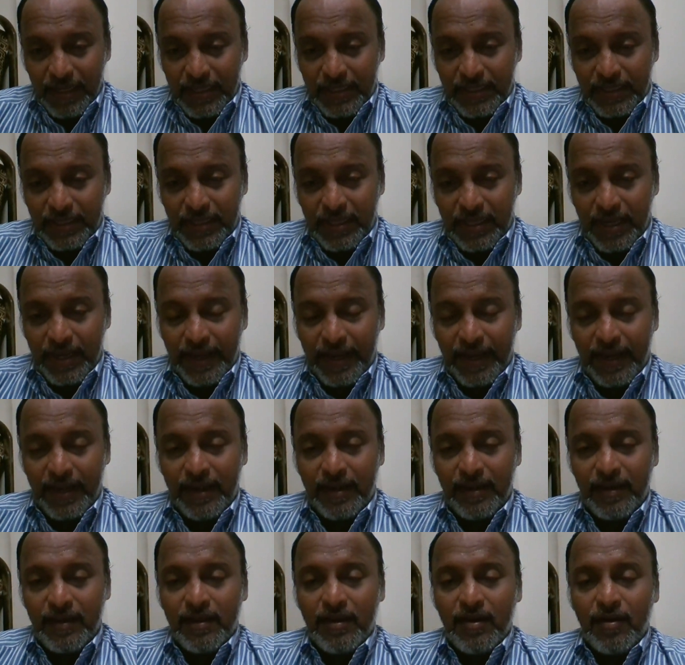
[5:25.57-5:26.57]
the
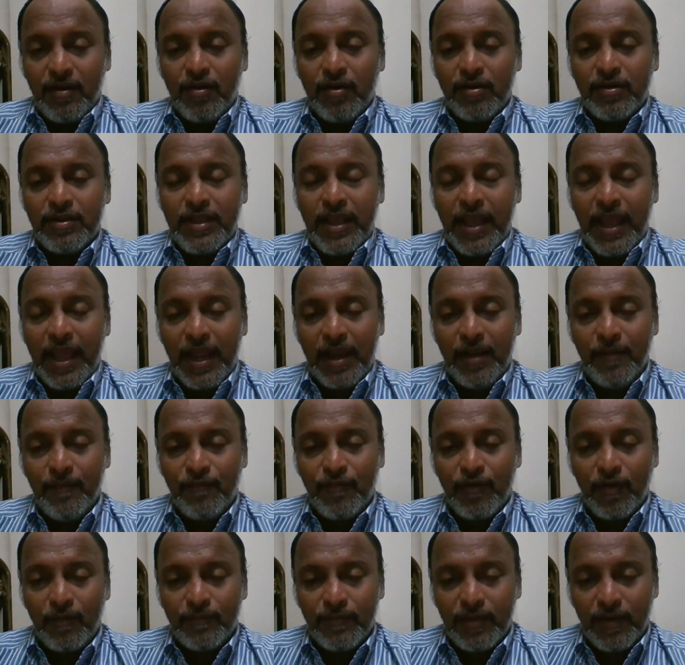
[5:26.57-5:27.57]
aid or the help
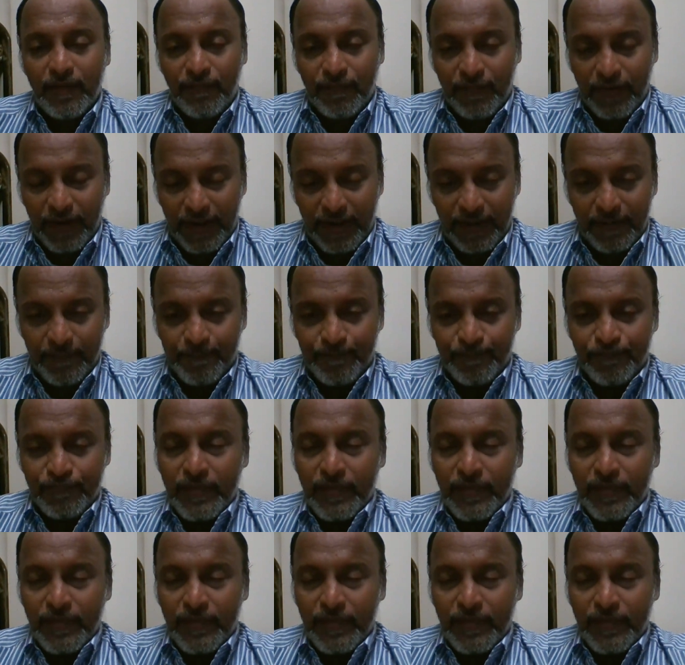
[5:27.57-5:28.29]
from the friend,